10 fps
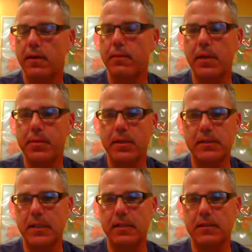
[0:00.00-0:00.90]
and maybe a
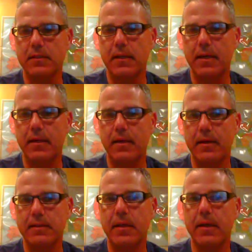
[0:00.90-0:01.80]
sentence
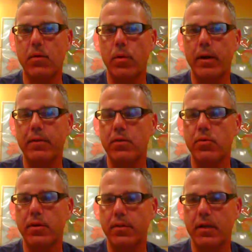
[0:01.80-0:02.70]
on a takeaway that
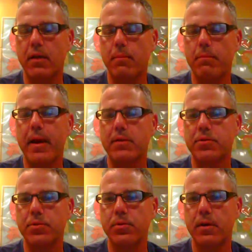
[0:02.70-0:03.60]
you can then come back
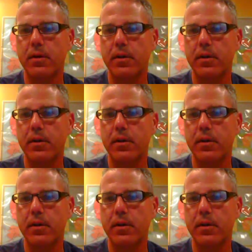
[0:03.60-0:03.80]
to